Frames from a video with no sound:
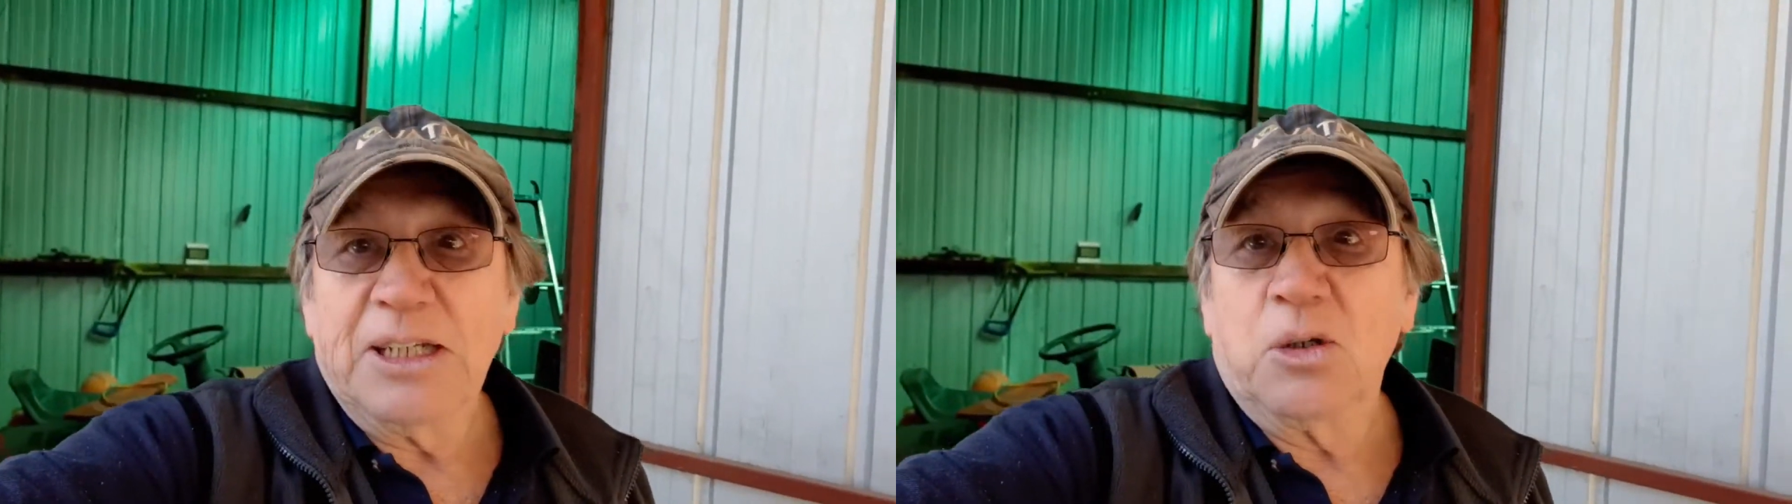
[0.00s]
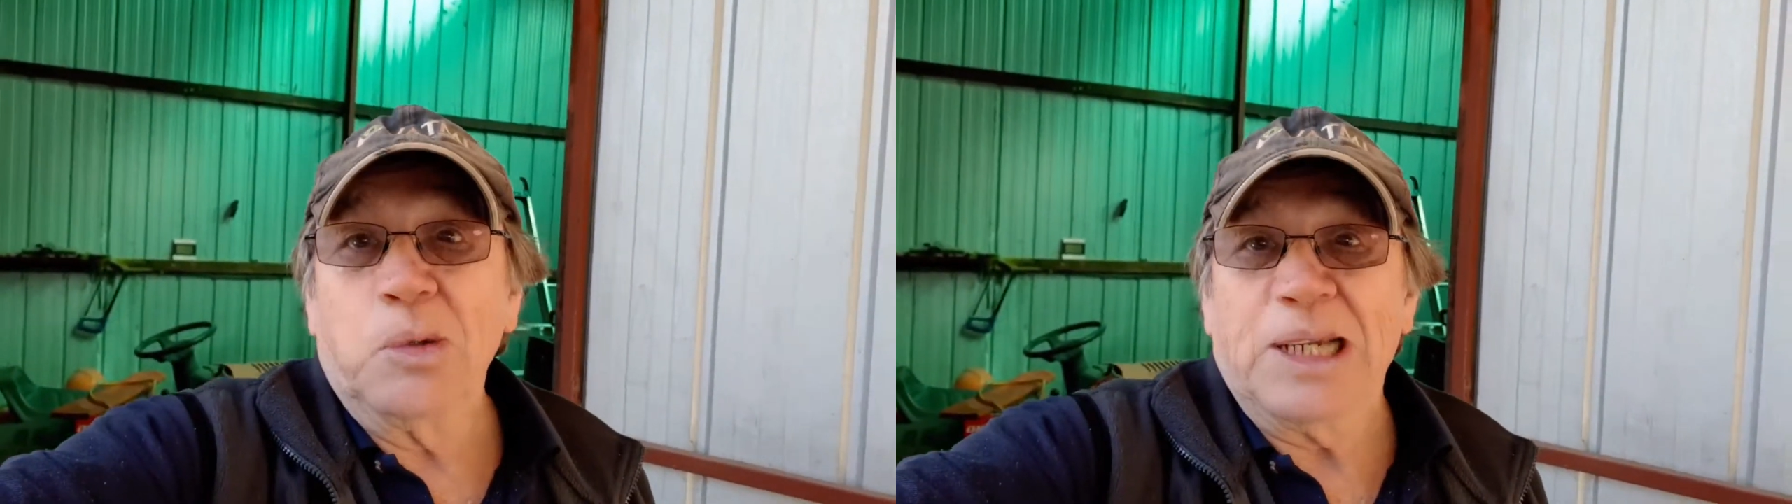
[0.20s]

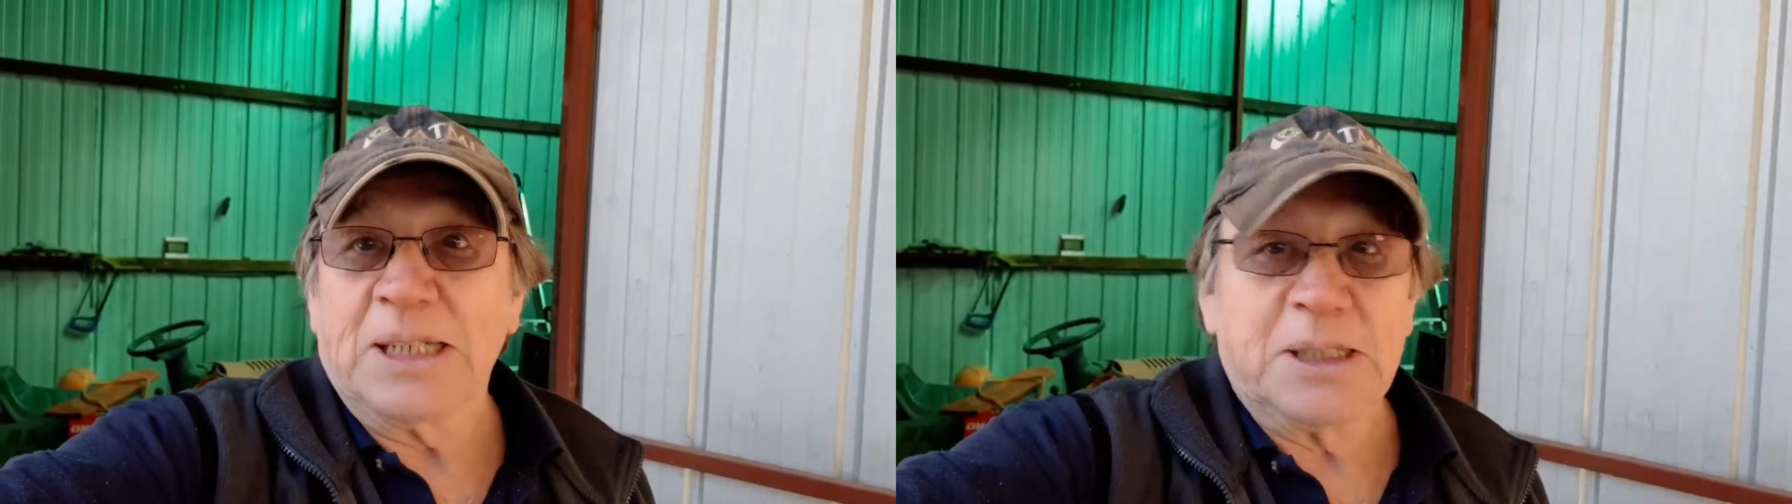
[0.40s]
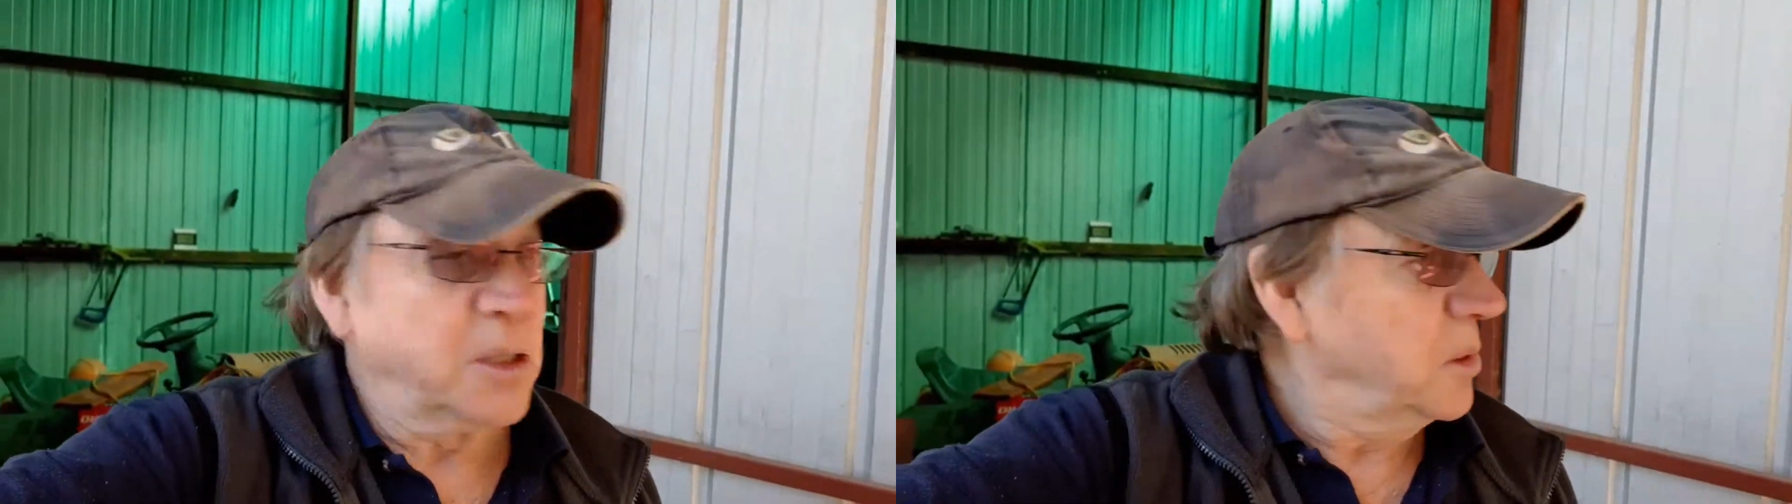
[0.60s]

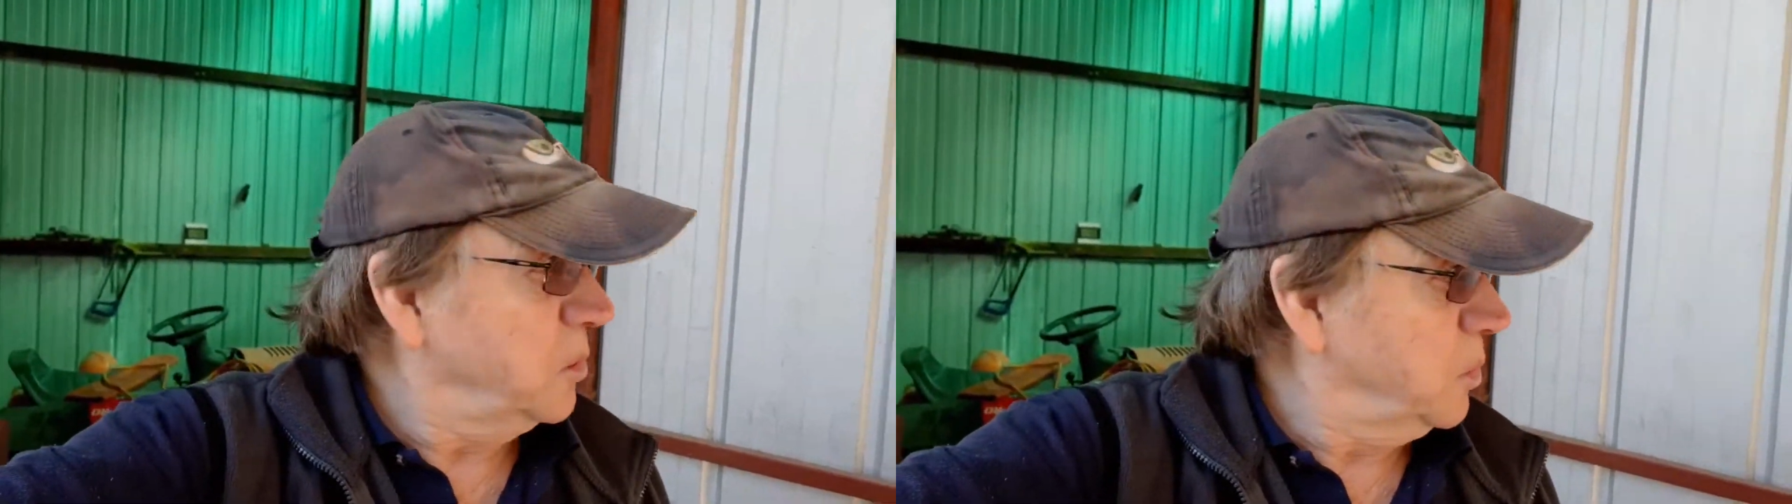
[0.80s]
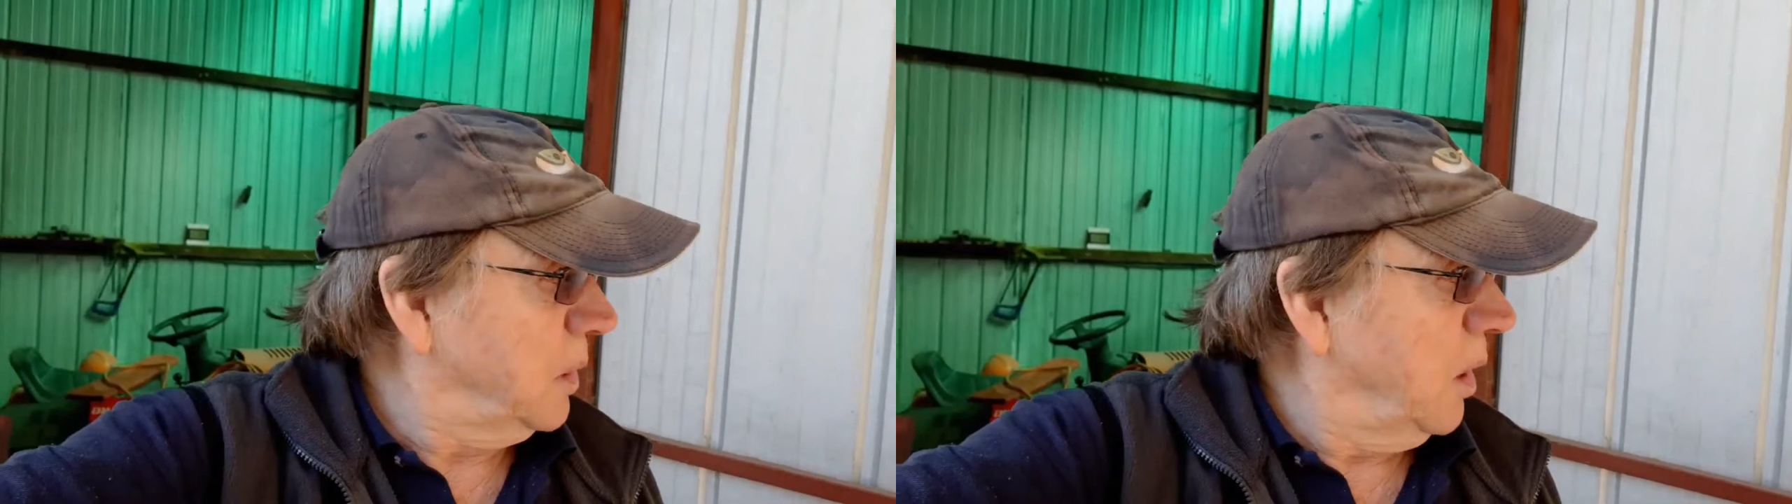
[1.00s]
quick
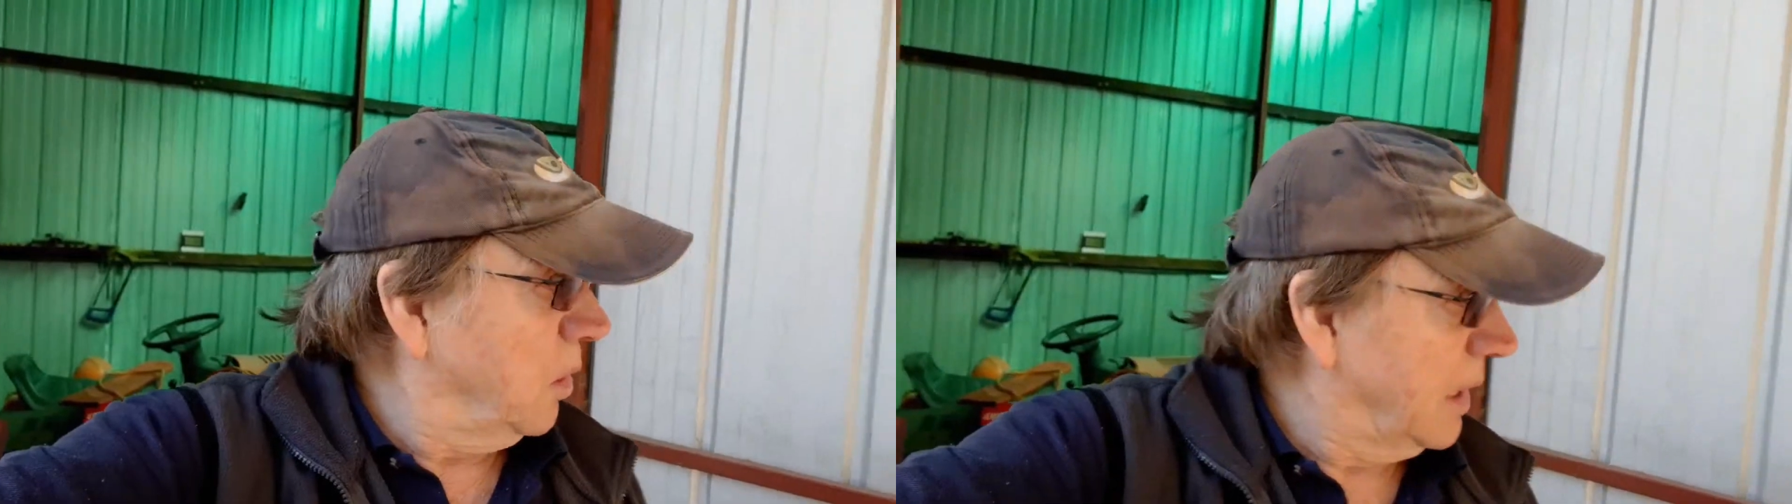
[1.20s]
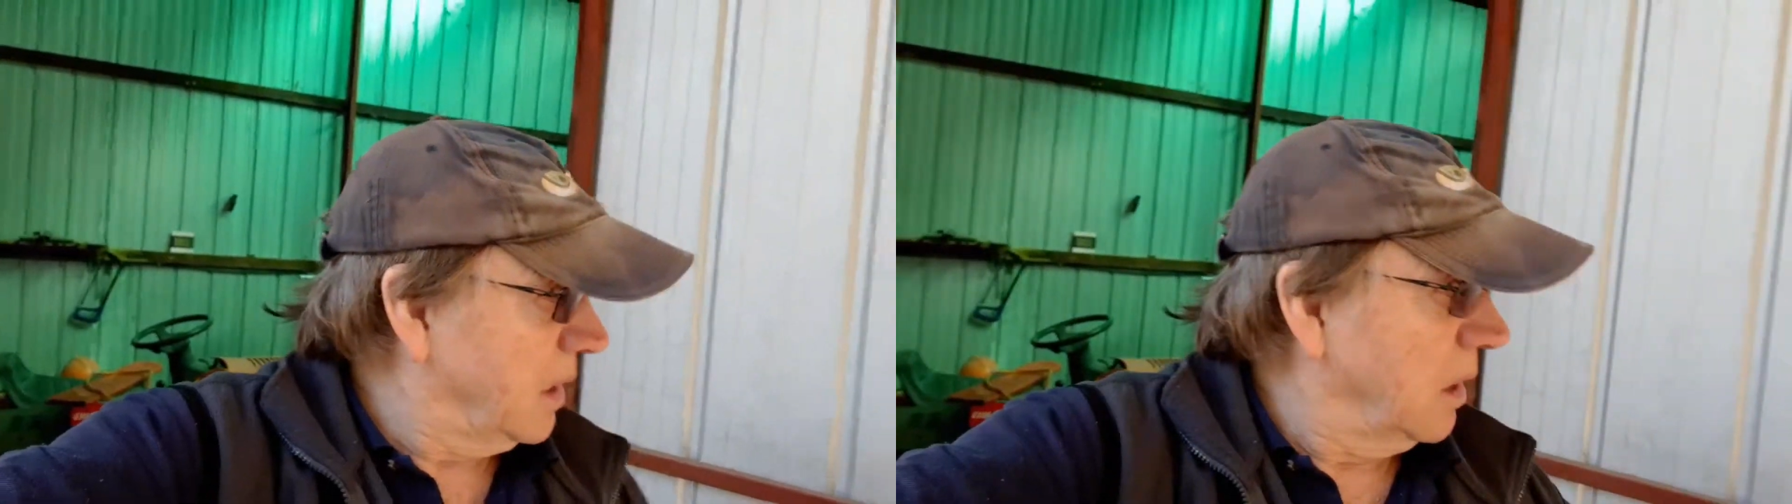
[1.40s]
to
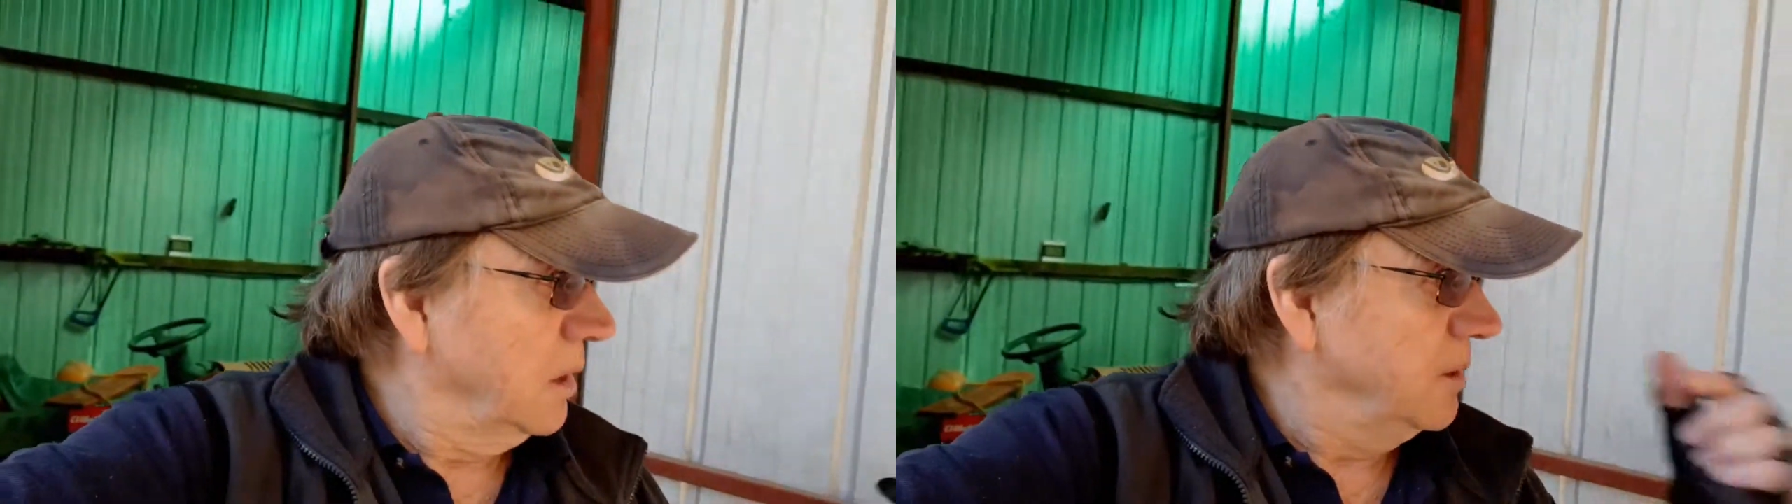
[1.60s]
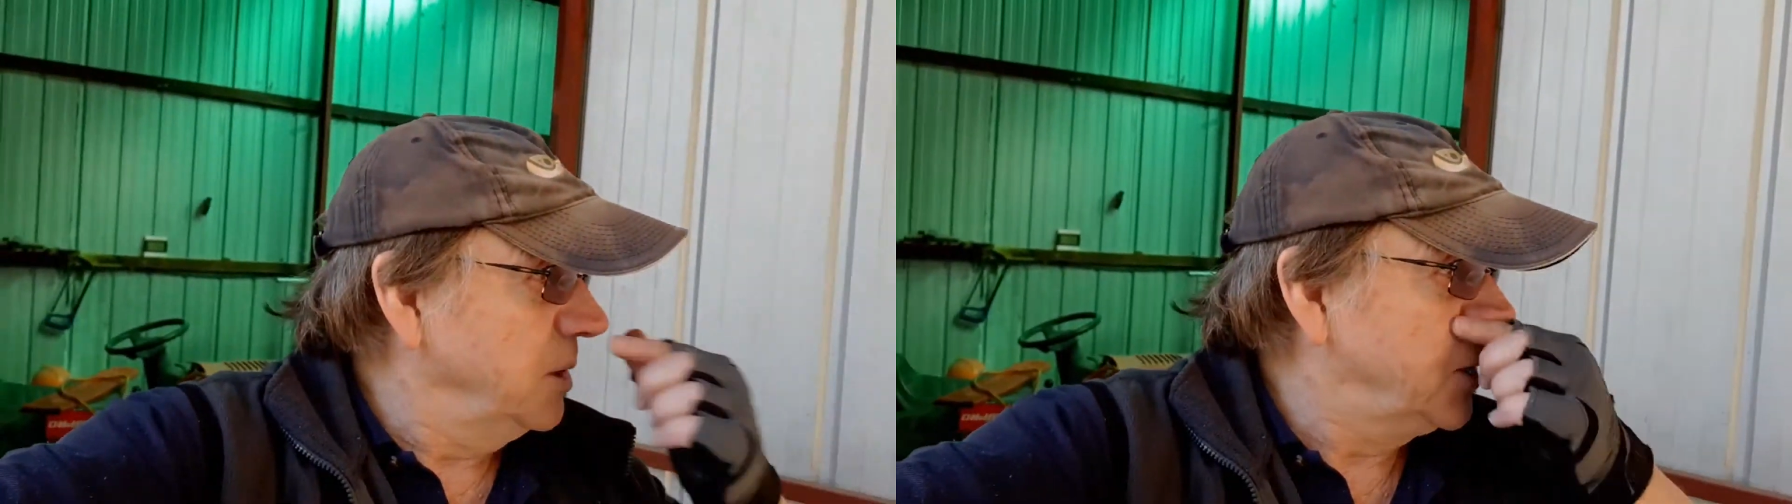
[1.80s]
I'll
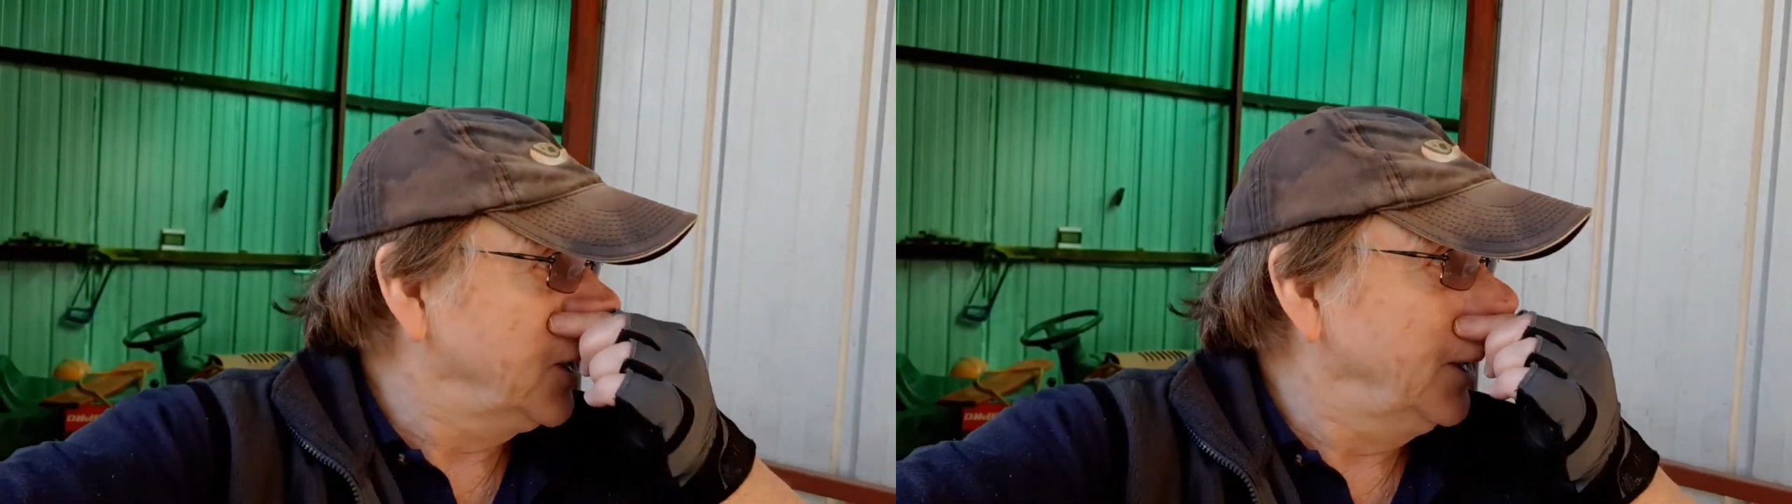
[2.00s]
unload this,